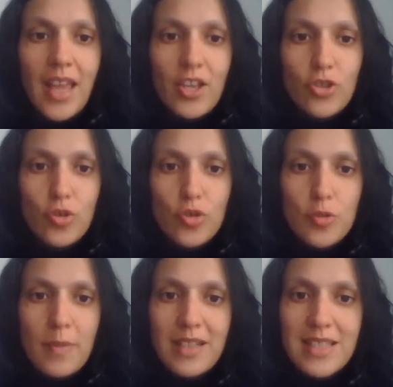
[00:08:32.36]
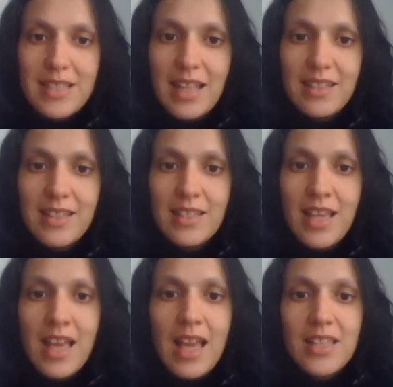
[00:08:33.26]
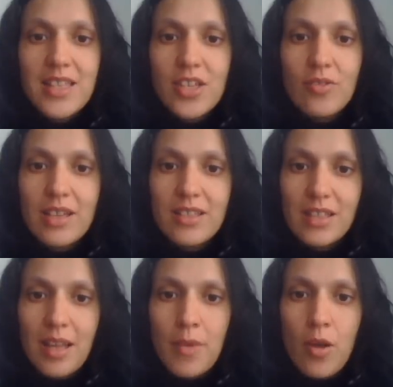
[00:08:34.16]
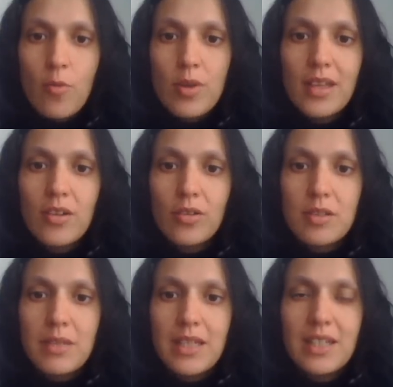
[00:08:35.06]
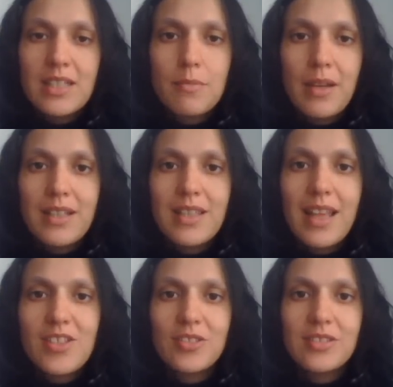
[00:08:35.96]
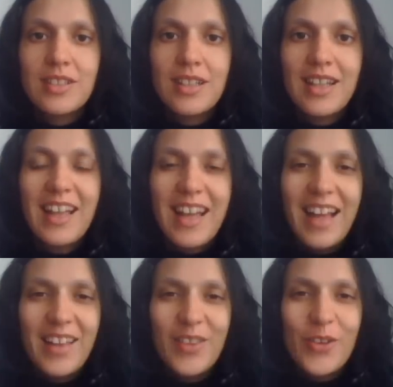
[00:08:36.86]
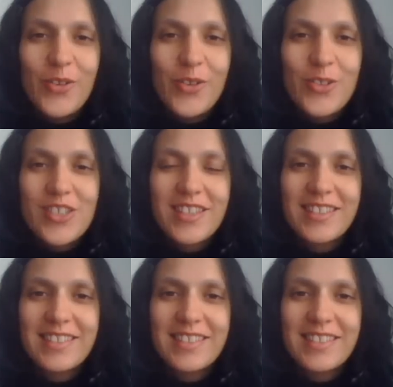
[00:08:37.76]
Enjoy your Spanish studies, and see you next time with another Begin Spanish lesson. Adiós!